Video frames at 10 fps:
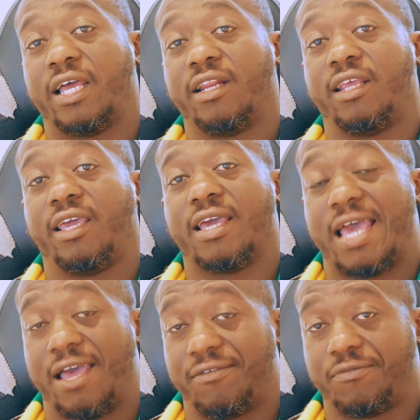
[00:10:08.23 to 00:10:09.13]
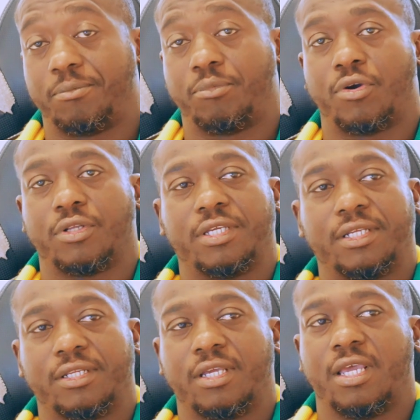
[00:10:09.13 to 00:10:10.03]
that they have brought
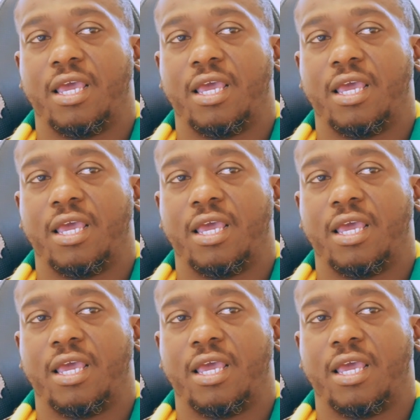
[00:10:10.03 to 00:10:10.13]
in.